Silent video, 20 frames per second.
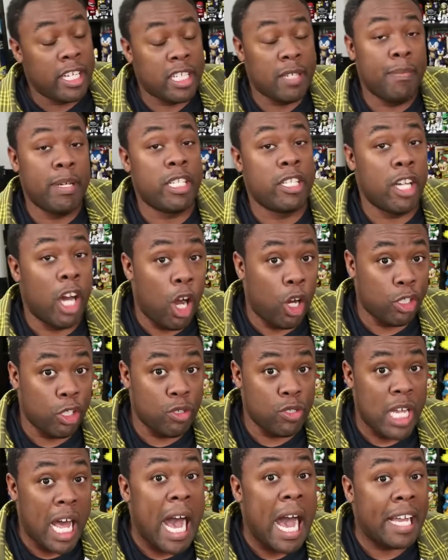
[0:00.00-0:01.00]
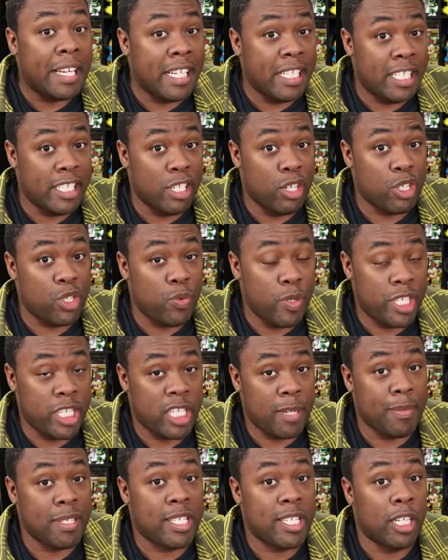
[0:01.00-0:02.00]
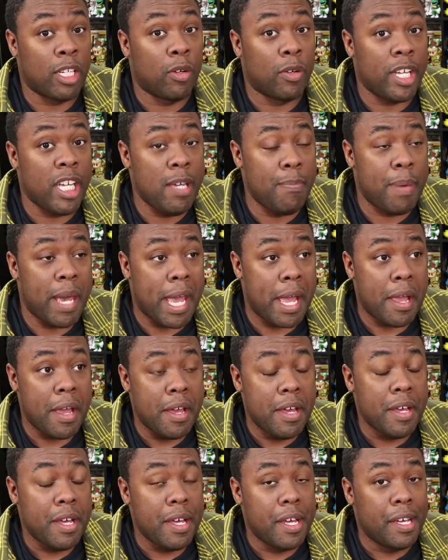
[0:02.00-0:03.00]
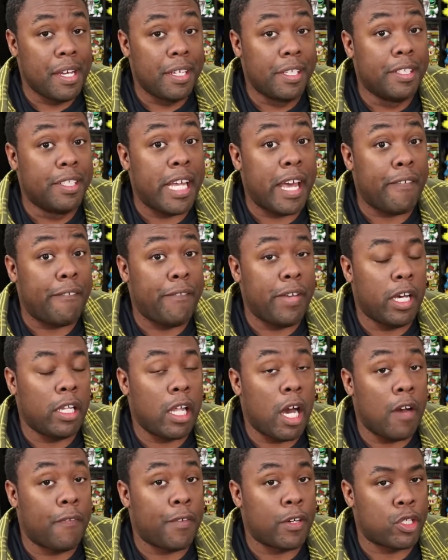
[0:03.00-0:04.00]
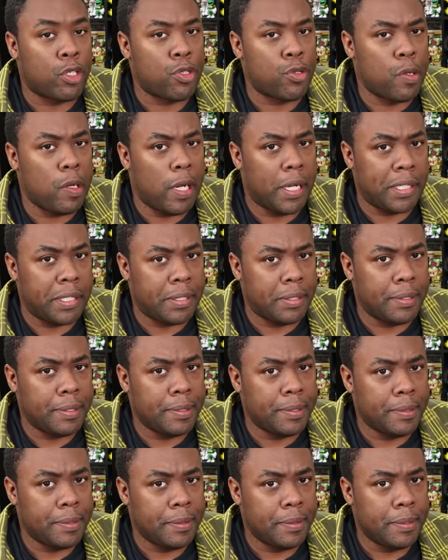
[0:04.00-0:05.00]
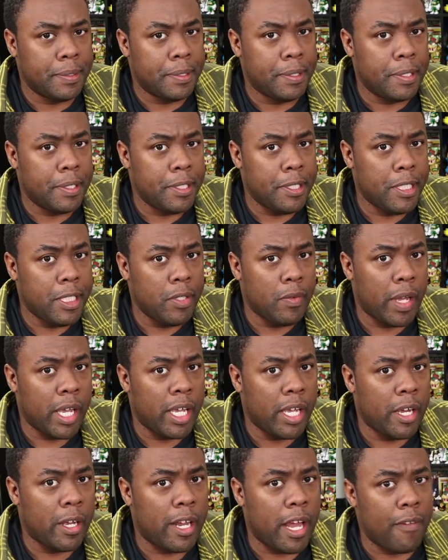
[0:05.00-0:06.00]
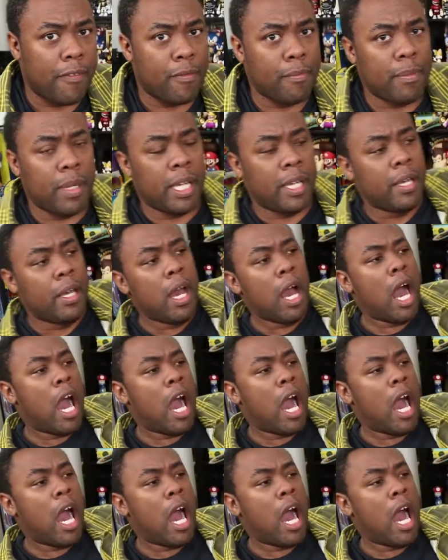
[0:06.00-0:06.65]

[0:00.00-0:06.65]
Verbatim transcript: Not to mention all those hot Nintendo Switches I'm gonna sell on eBay that fell off a truck. You ain't hear that from me.